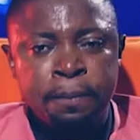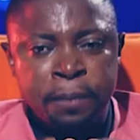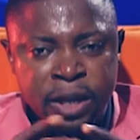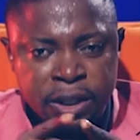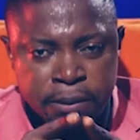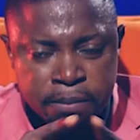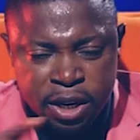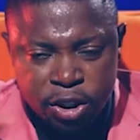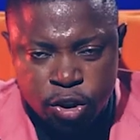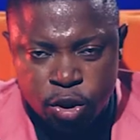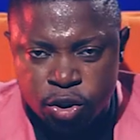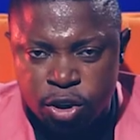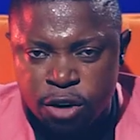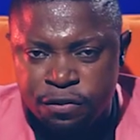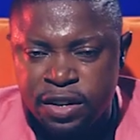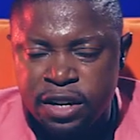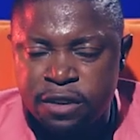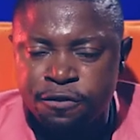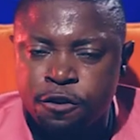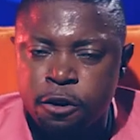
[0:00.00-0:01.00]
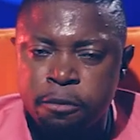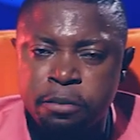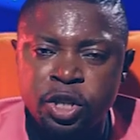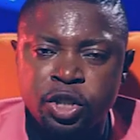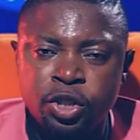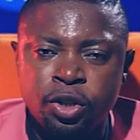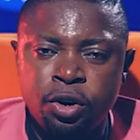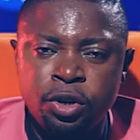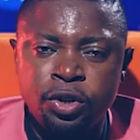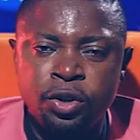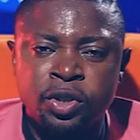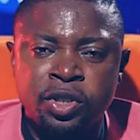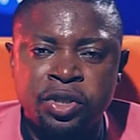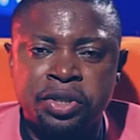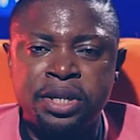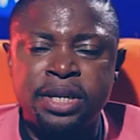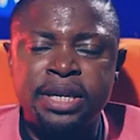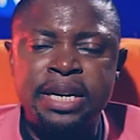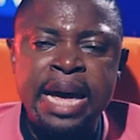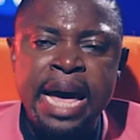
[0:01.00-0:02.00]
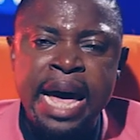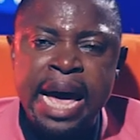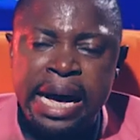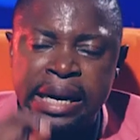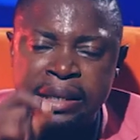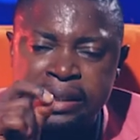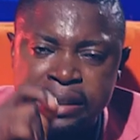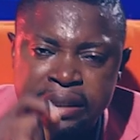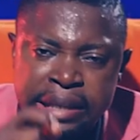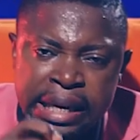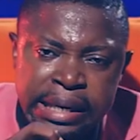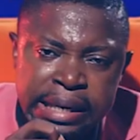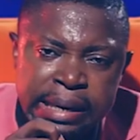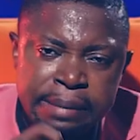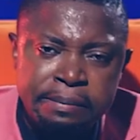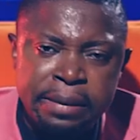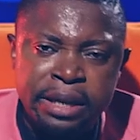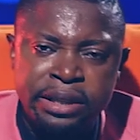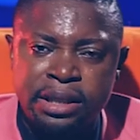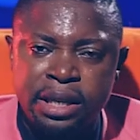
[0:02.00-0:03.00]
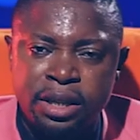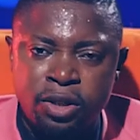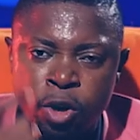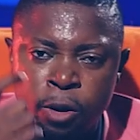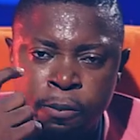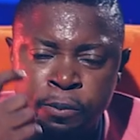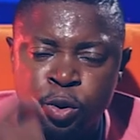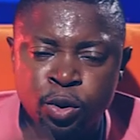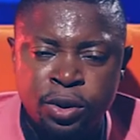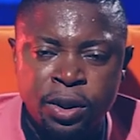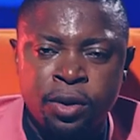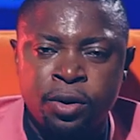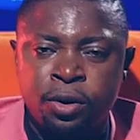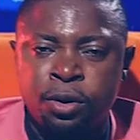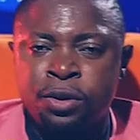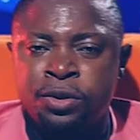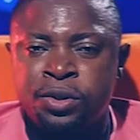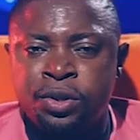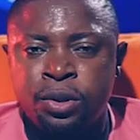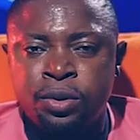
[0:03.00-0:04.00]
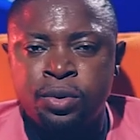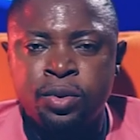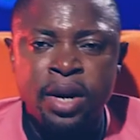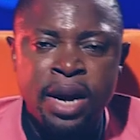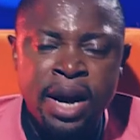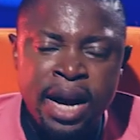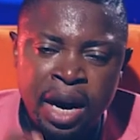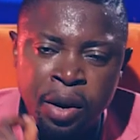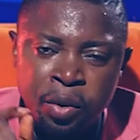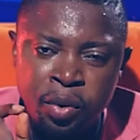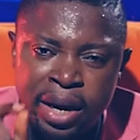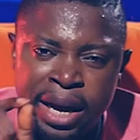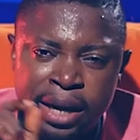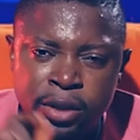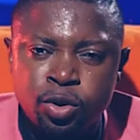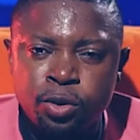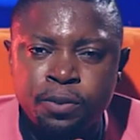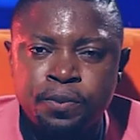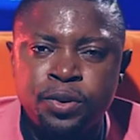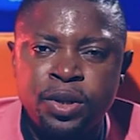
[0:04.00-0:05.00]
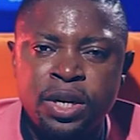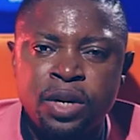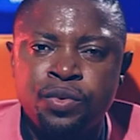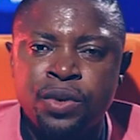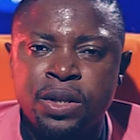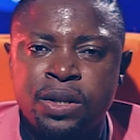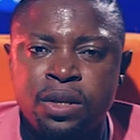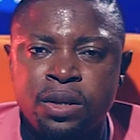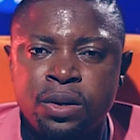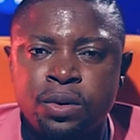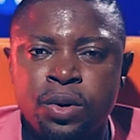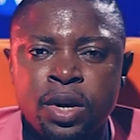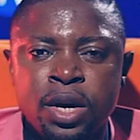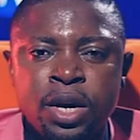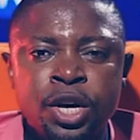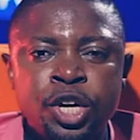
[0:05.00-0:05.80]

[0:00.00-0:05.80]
Please make use of the information on your screen and send a message or put a call through. I would like to pray with you.